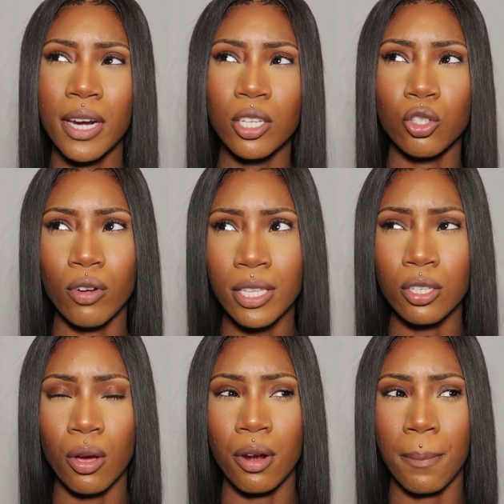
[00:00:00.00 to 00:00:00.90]
when there's trends
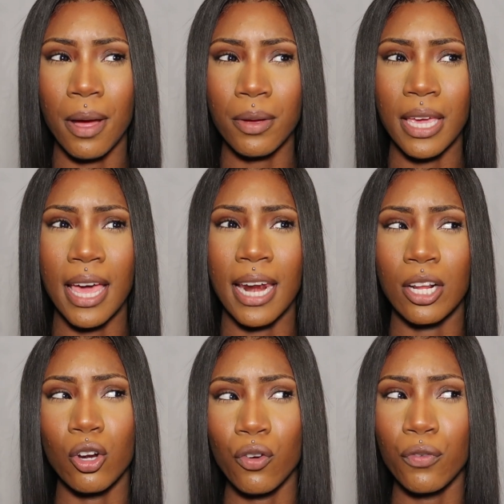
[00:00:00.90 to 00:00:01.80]
going about, yeah, and I
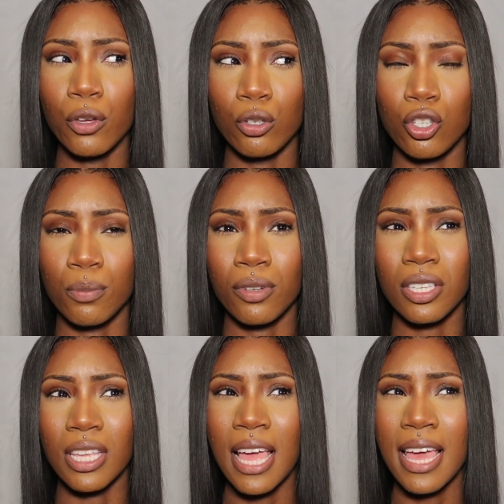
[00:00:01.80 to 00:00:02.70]
look for
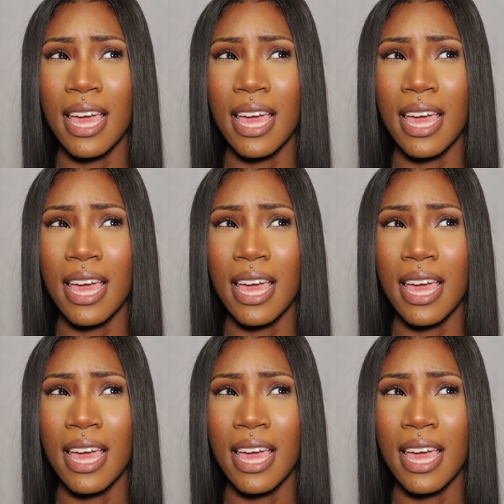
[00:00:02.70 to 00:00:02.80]
YouTubers,